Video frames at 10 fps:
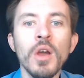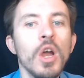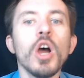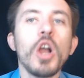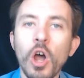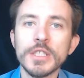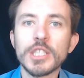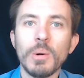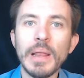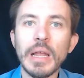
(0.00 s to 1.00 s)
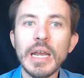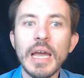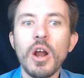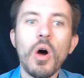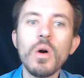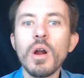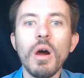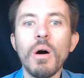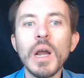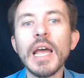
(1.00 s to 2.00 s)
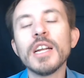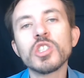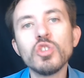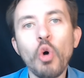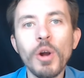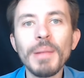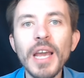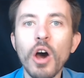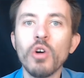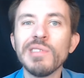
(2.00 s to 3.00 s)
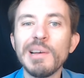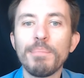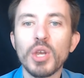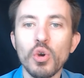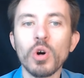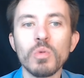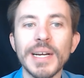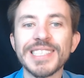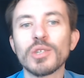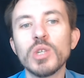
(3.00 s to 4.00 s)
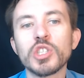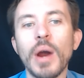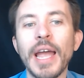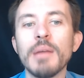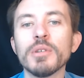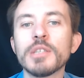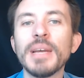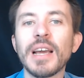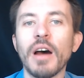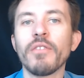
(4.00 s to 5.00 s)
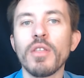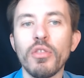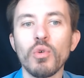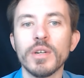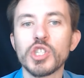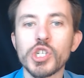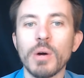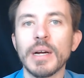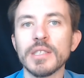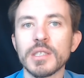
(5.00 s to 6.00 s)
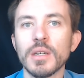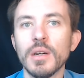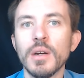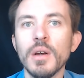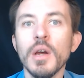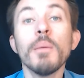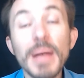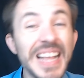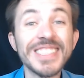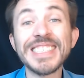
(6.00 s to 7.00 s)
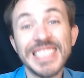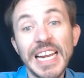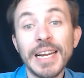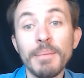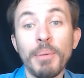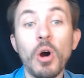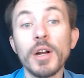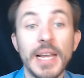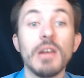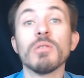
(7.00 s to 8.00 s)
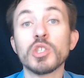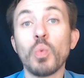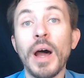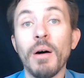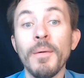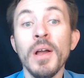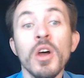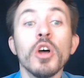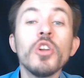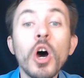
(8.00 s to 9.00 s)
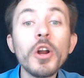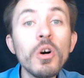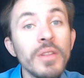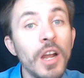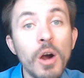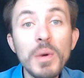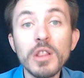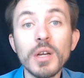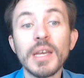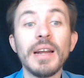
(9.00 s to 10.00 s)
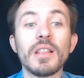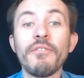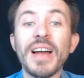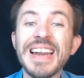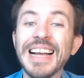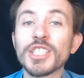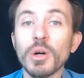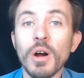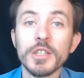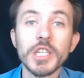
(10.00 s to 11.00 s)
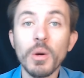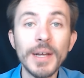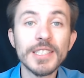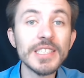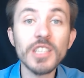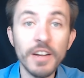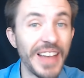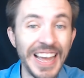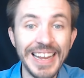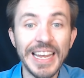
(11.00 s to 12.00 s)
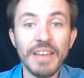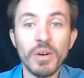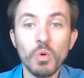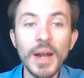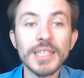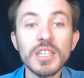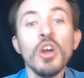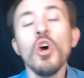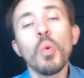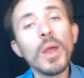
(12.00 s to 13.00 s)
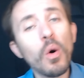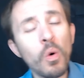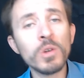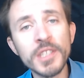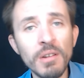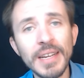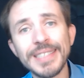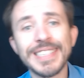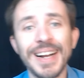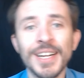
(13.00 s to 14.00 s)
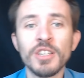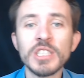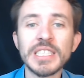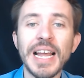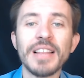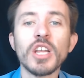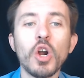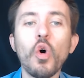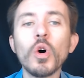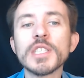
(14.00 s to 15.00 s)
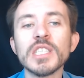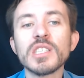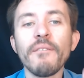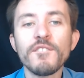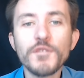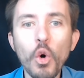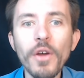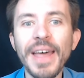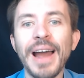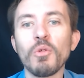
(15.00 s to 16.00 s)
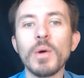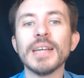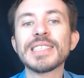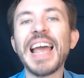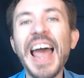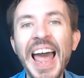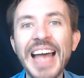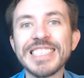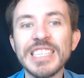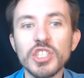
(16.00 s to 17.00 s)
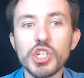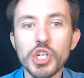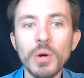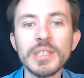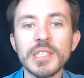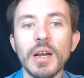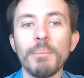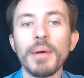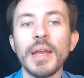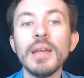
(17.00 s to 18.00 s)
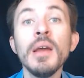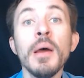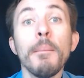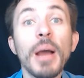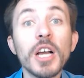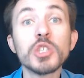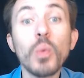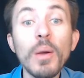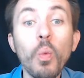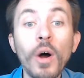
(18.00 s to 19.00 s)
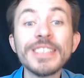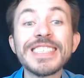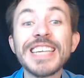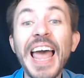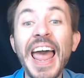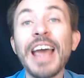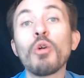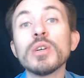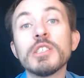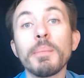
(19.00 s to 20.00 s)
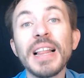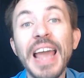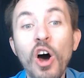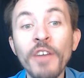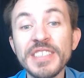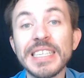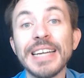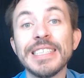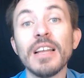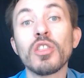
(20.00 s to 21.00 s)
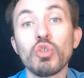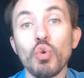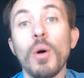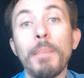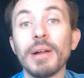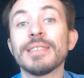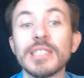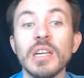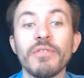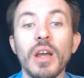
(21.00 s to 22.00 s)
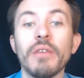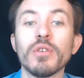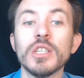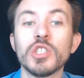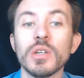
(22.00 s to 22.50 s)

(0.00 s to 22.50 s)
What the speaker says: Consequently, in Hong Kong, it is normally only pure risk which are able to be covered through insurance. But there's a second part here as well. Not only are we looking at the financial consequences of any given risk, we also need to understand the causes for that risk as an insurance company because we want to equitably offset it through a policy of coverage.